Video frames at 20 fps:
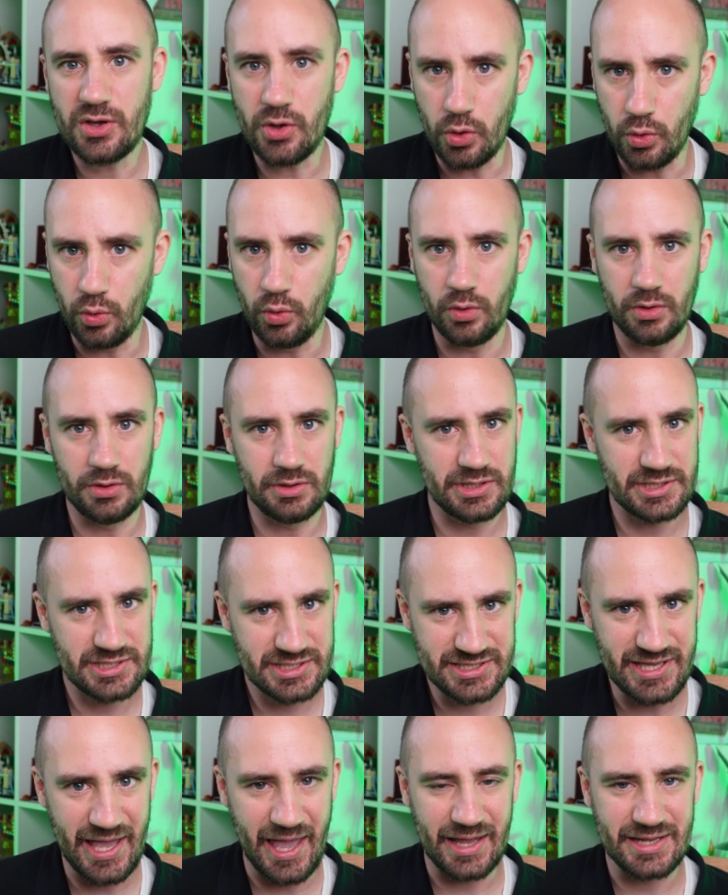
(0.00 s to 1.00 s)
cool
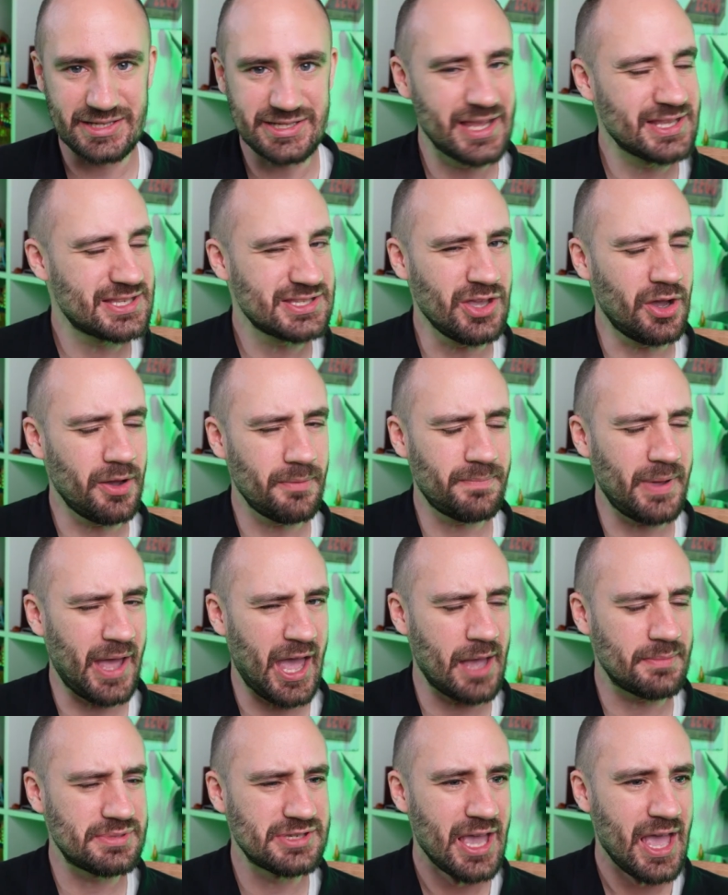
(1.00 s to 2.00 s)
set. It's not
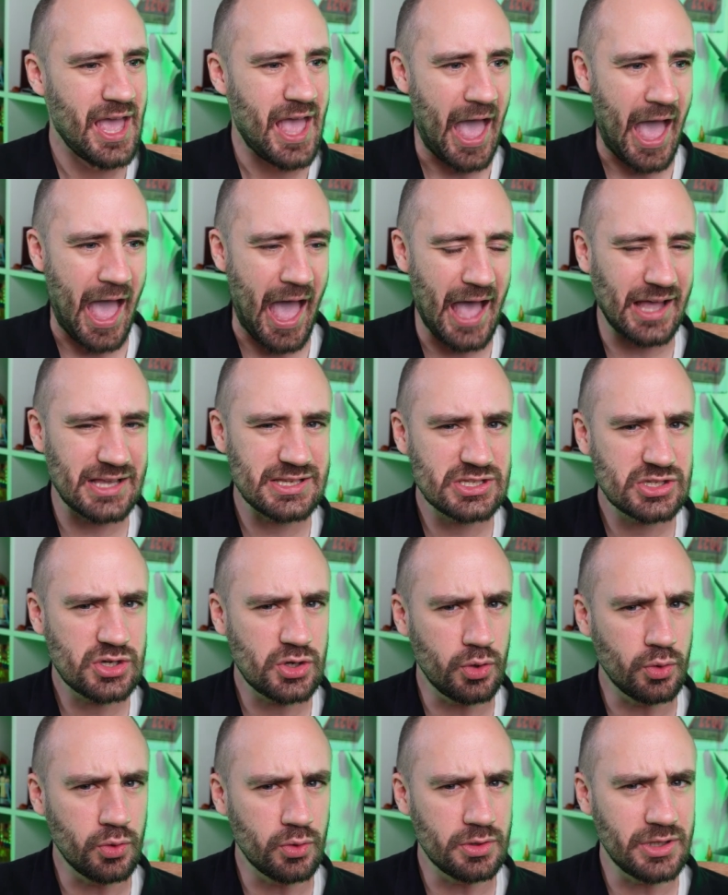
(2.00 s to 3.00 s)
perhaps as
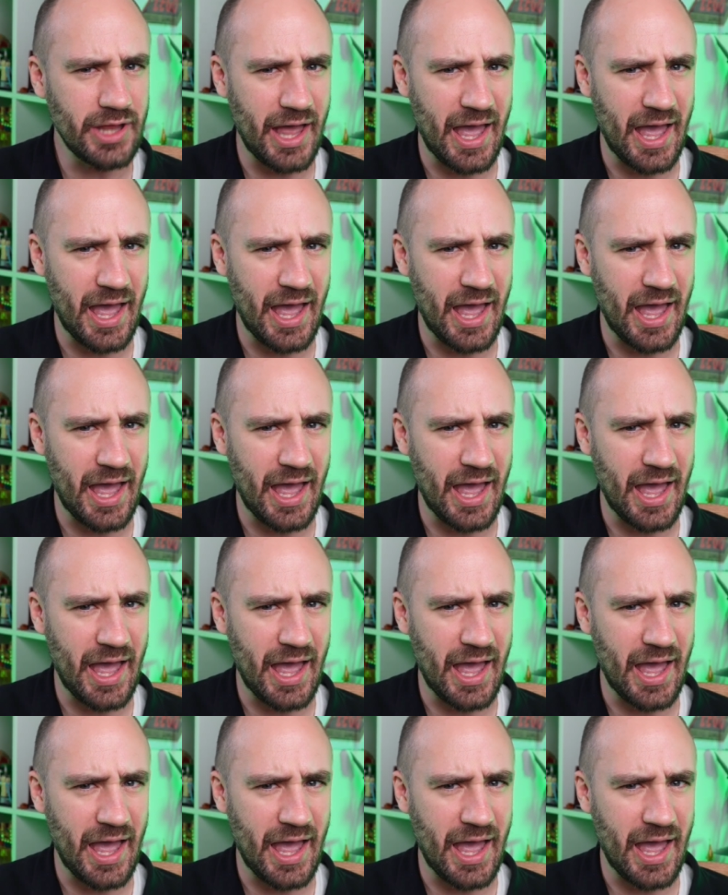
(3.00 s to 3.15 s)
cool